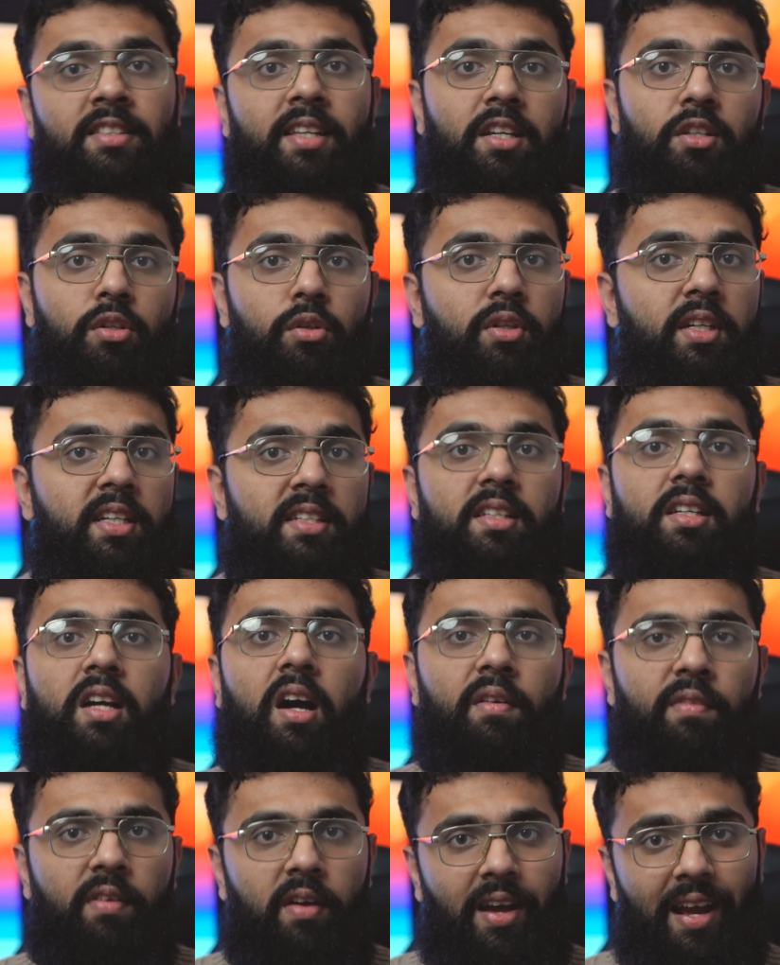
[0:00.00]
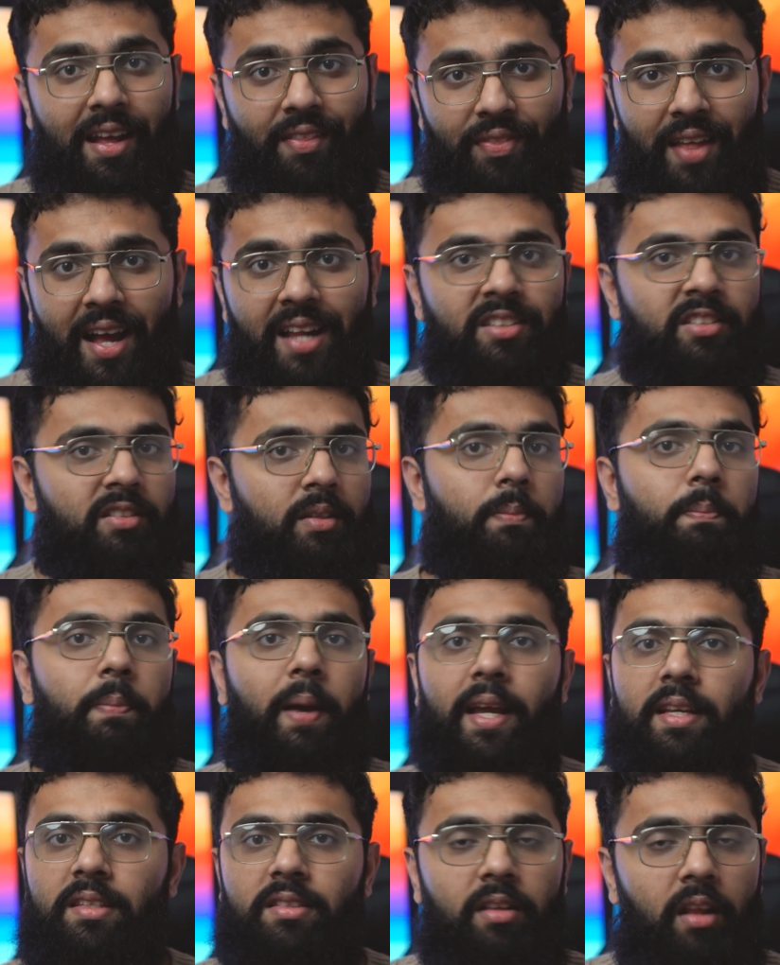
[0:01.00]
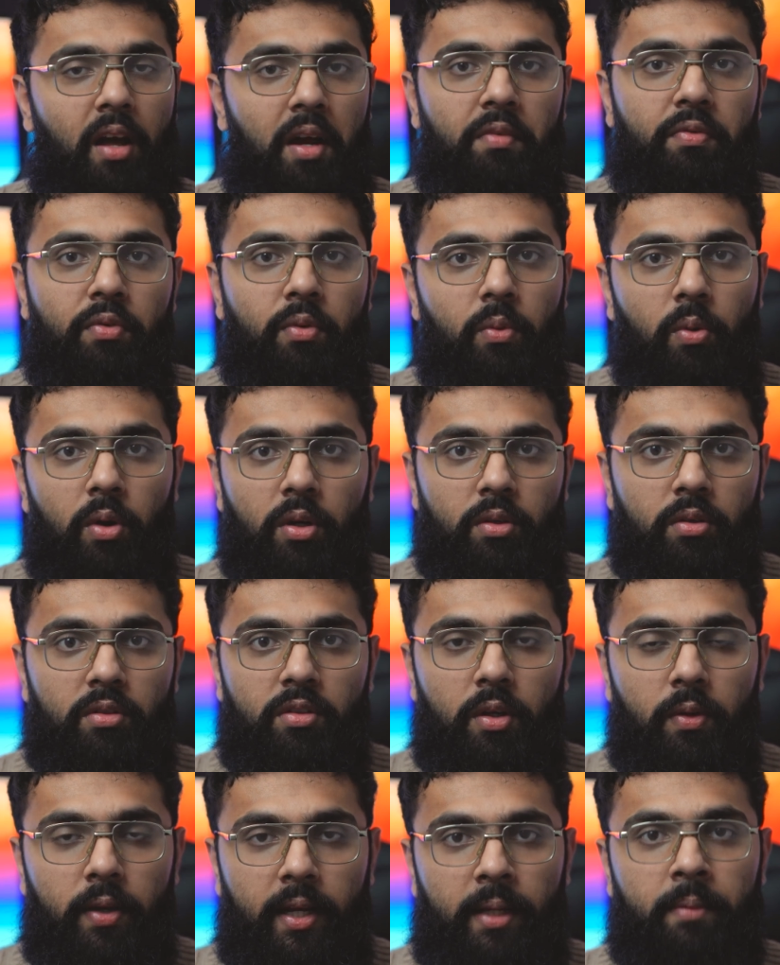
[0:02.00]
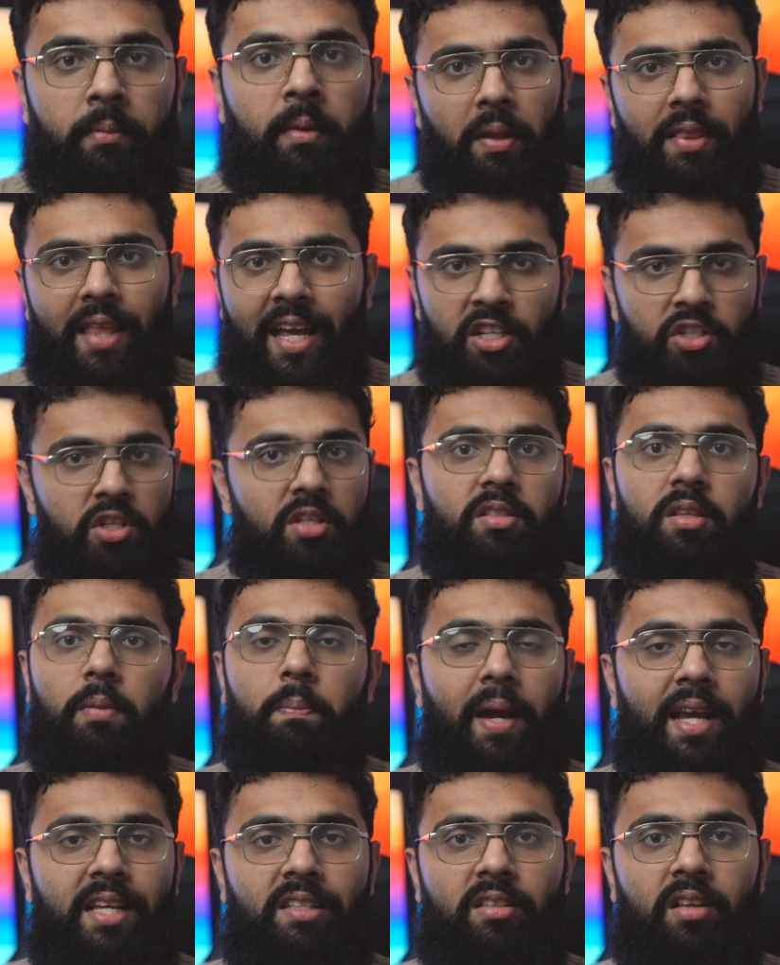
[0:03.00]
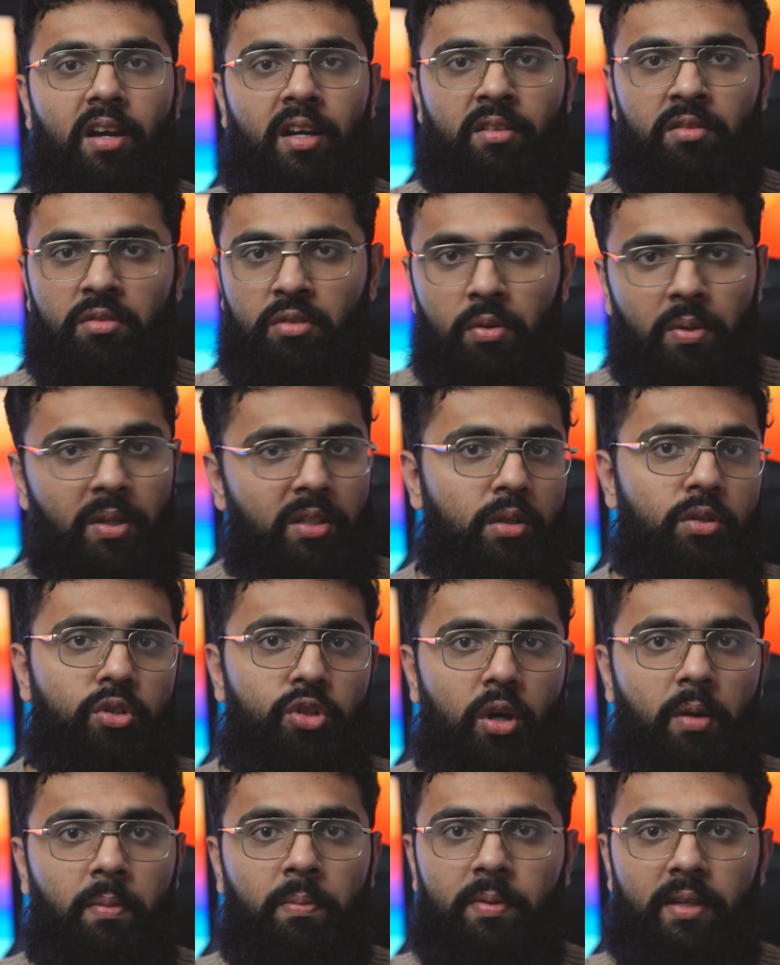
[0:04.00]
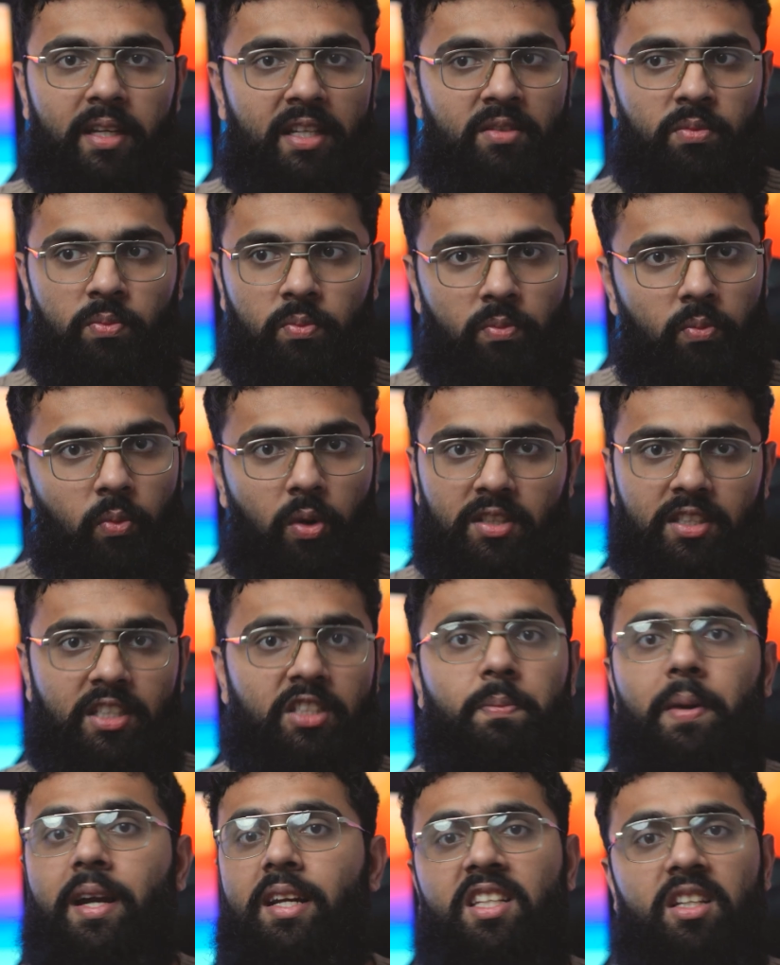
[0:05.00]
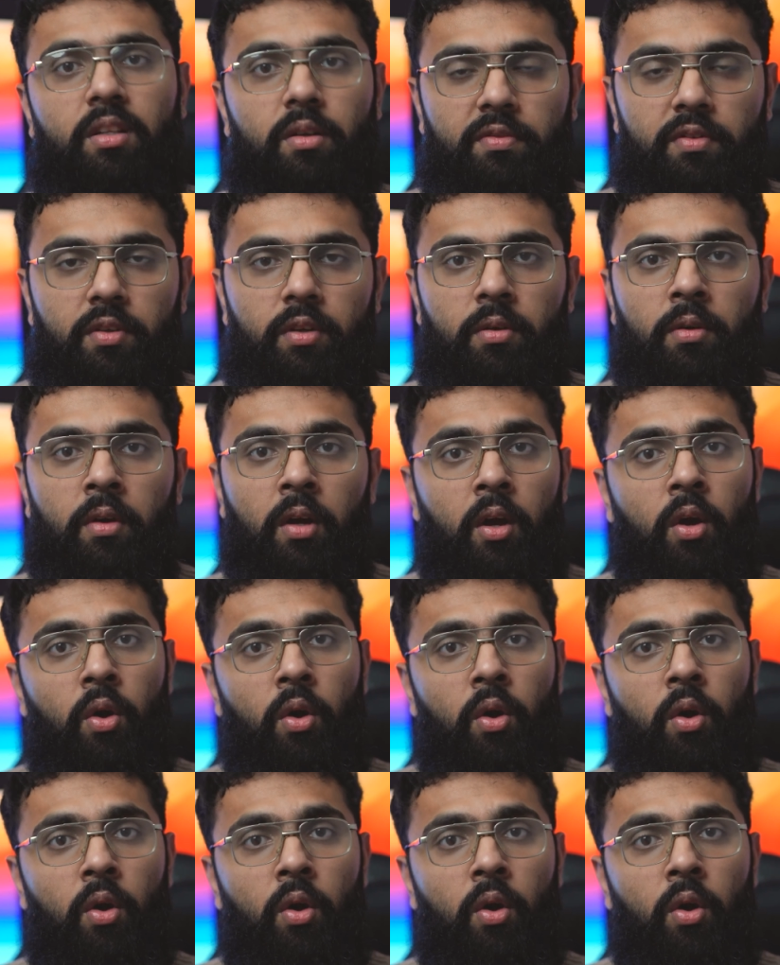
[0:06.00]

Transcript: that you need to cover, and that's the baseline for what you're doing. But that's just the baseline. Doing your job is what's expected of you.